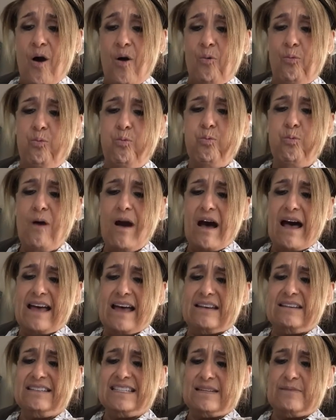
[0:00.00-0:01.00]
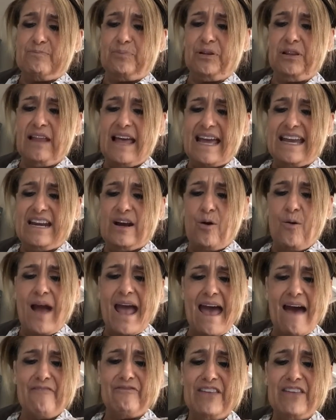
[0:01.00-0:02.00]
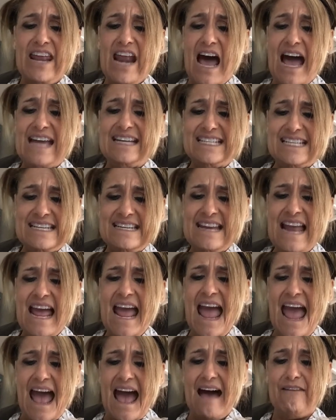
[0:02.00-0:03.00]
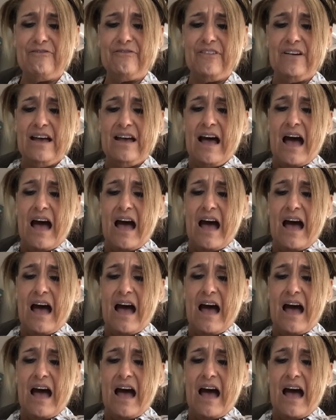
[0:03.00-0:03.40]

What did Plato have I didn't have?